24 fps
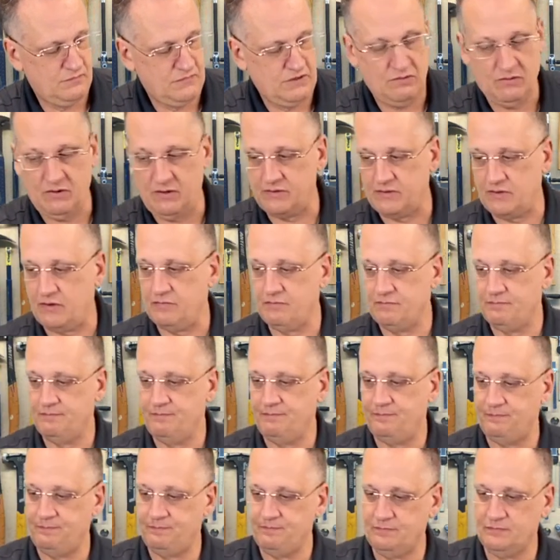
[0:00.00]
Right there.
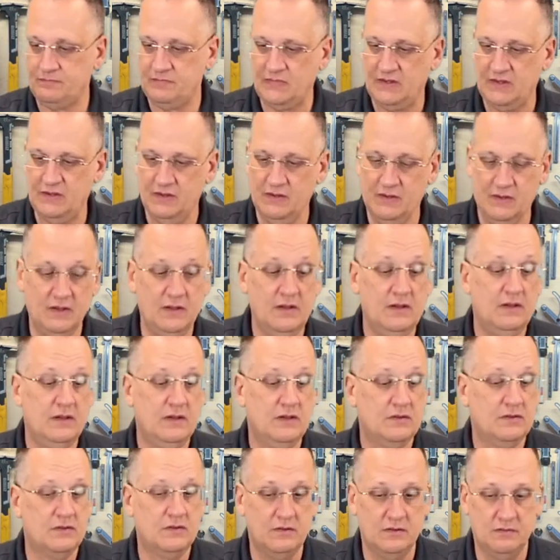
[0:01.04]

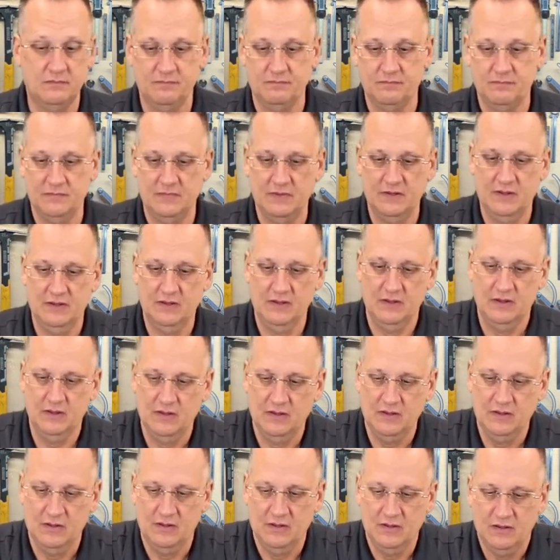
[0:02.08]
Okay.
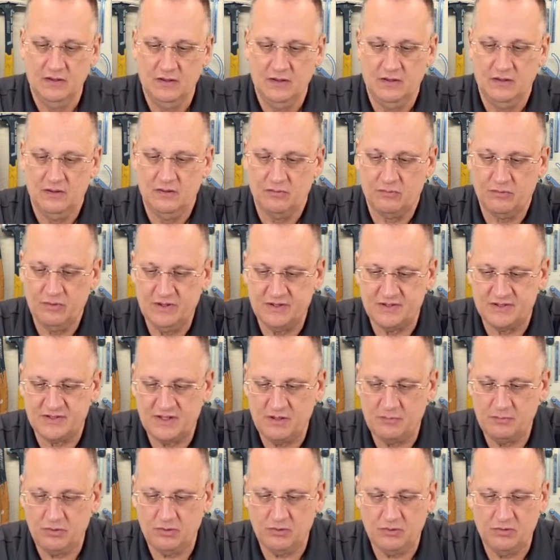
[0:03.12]

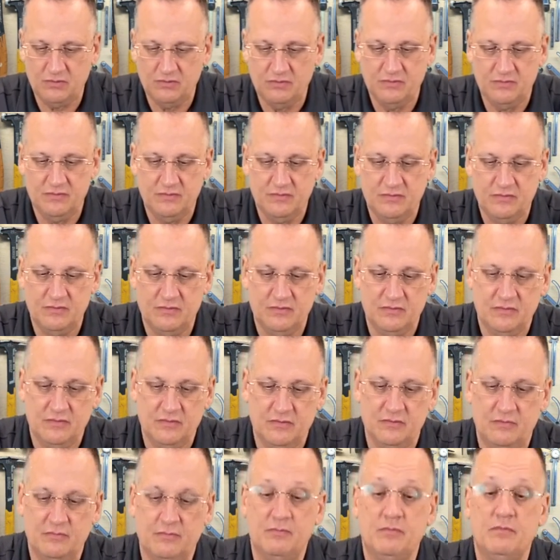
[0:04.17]
Reassemble
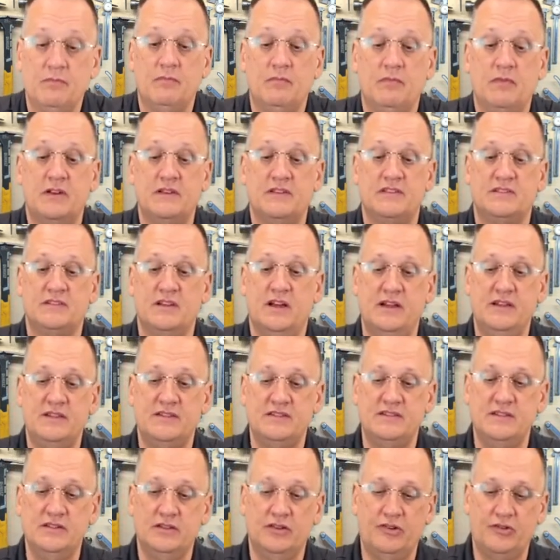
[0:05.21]
my side
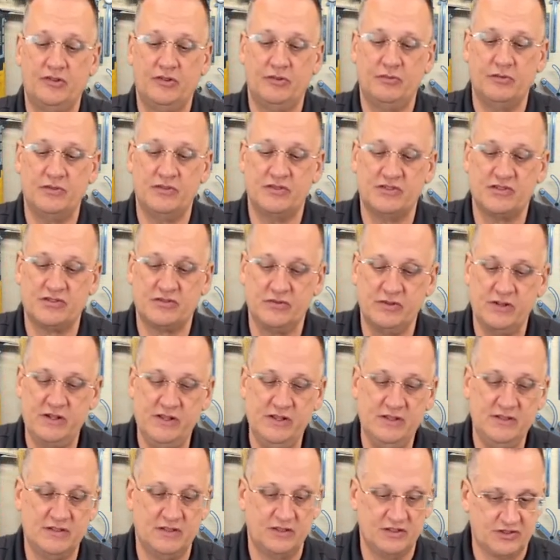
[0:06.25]
seals, the
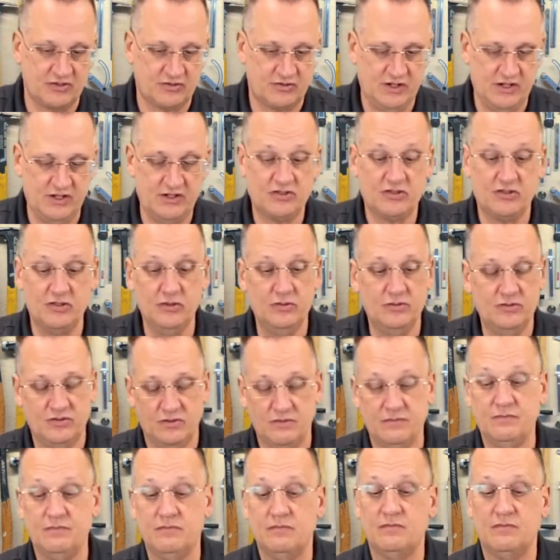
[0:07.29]
screens, the screen screws.
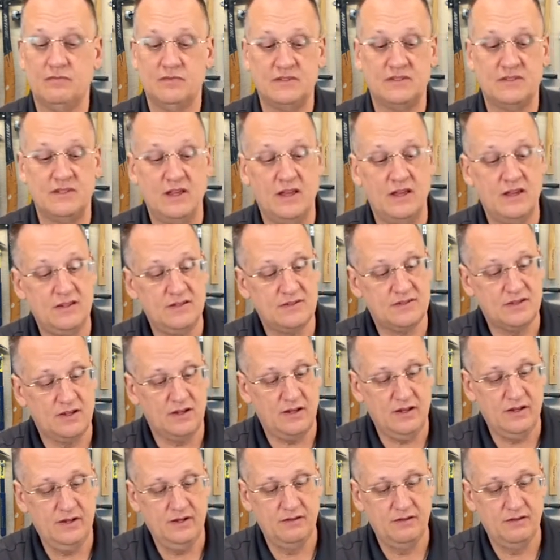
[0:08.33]
That's the A side.